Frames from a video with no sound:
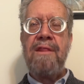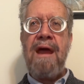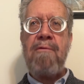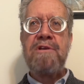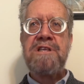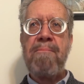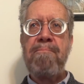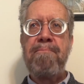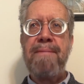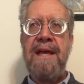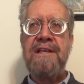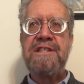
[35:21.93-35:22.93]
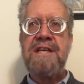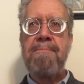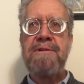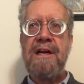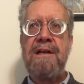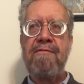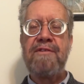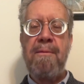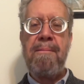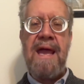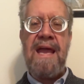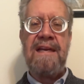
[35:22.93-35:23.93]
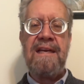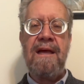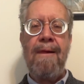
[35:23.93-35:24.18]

was a big subject of debate.